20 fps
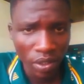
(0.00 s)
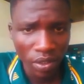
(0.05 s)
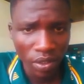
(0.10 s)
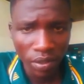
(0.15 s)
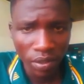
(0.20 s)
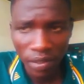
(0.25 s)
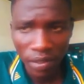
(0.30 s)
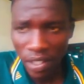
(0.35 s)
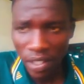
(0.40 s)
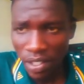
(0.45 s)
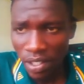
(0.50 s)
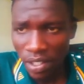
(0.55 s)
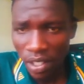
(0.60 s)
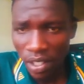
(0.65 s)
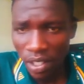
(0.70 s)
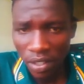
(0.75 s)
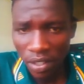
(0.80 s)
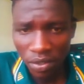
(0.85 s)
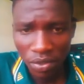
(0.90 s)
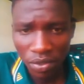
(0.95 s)
just turn
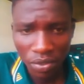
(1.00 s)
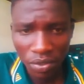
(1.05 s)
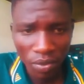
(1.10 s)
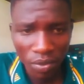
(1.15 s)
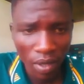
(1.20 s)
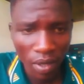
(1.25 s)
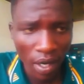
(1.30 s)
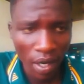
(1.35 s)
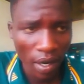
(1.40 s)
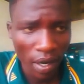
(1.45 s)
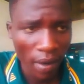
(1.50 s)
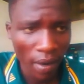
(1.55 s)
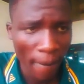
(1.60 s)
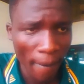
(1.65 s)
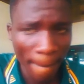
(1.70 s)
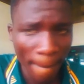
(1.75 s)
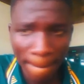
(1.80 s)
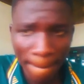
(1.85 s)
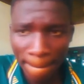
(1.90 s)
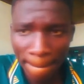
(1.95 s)
to your
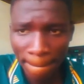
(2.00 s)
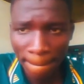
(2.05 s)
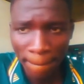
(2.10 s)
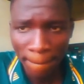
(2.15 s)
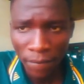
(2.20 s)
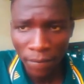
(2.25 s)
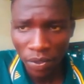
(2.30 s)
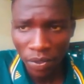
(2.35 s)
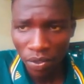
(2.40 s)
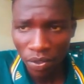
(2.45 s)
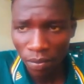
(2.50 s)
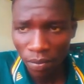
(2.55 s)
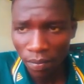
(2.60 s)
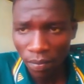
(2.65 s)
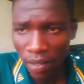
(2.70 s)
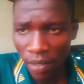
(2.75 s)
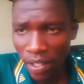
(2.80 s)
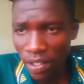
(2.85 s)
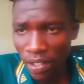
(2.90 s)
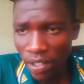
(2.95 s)
top
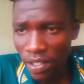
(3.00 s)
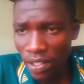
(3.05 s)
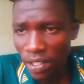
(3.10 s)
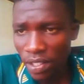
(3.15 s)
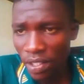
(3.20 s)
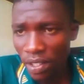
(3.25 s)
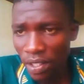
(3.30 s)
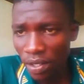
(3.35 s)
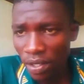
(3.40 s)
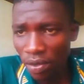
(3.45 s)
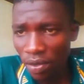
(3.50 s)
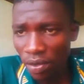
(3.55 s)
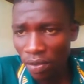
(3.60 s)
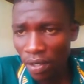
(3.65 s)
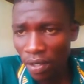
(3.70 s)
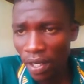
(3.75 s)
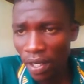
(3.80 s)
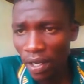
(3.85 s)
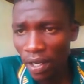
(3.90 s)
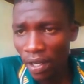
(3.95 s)
right
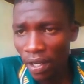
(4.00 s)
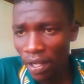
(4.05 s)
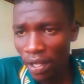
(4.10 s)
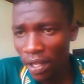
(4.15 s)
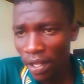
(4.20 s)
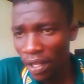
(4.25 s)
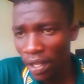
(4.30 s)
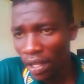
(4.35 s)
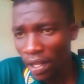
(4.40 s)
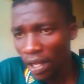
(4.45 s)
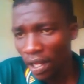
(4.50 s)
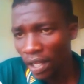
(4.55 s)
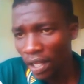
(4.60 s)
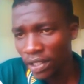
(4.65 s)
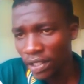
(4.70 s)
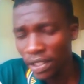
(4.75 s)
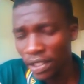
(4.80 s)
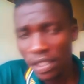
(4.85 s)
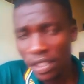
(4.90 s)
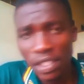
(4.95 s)
corner and see
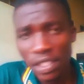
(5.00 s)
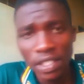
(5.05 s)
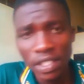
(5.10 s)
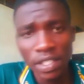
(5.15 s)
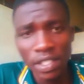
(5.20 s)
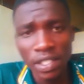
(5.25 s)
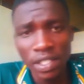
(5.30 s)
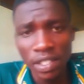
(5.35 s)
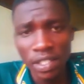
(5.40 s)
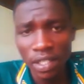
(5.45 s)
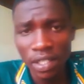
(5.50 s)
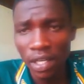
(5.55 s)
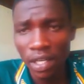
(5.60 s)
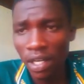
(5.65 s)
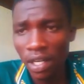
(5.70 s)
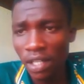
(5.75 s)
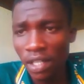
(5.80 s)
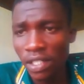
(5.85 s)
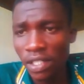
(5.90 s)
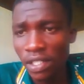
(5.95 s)
this
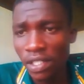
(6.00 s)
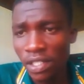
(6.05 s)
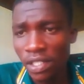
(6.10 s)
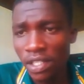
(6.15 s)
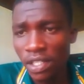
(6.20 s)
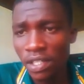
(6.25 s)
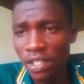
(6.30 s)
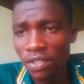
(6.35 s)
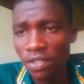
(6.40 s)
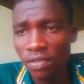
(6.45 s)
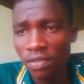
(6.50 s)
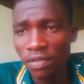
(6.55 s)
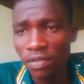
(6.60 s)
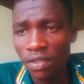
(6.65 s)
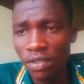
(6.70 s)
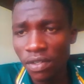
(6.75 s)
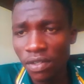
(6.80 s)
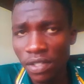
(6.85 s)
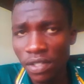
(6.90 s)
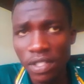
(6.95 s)
set of
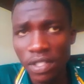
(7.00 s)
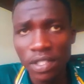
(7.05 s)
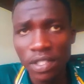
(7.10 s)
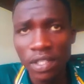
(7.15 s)
dots